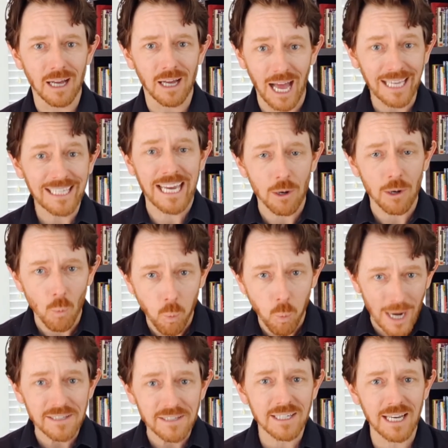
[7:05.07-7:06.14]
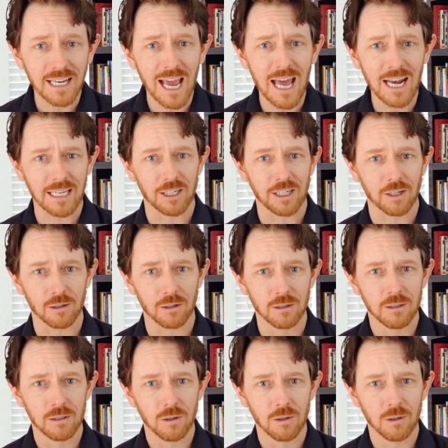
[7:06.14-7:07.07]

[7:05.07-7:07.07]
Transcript: "I can't wait to get out of here,"